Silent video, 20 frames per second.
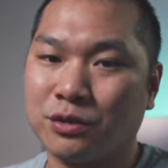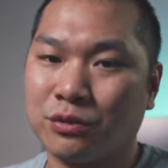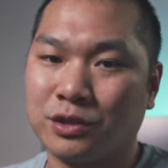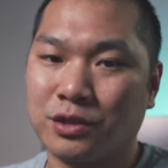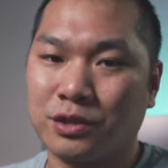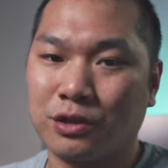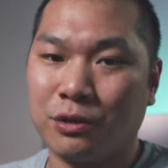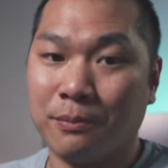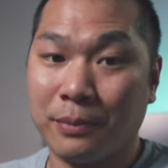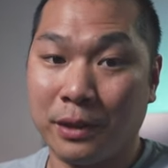or
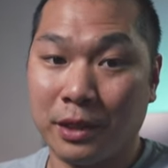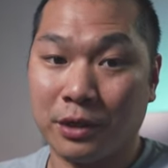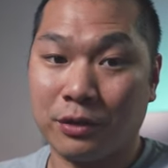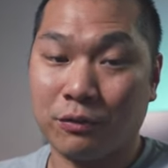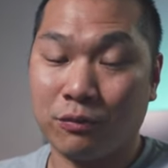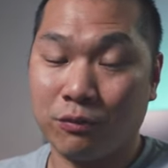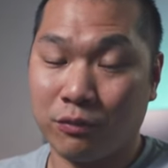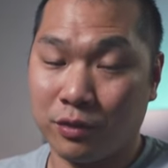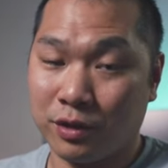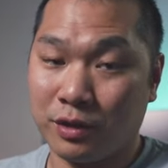so better
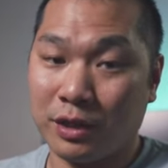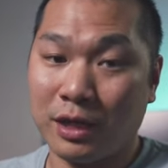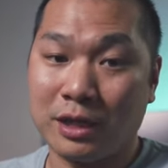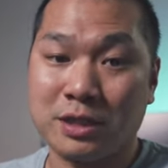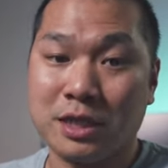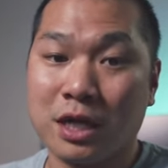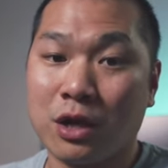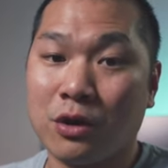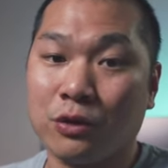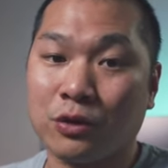with that
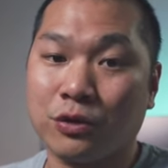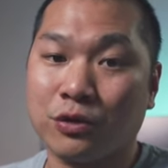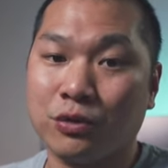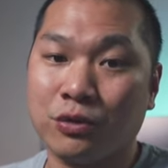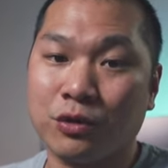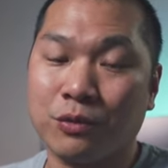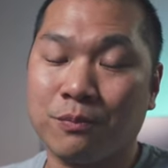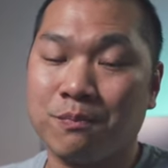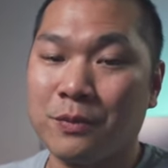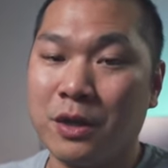tower
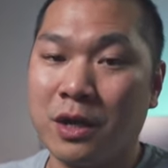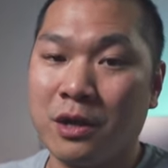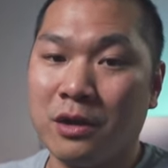cooler,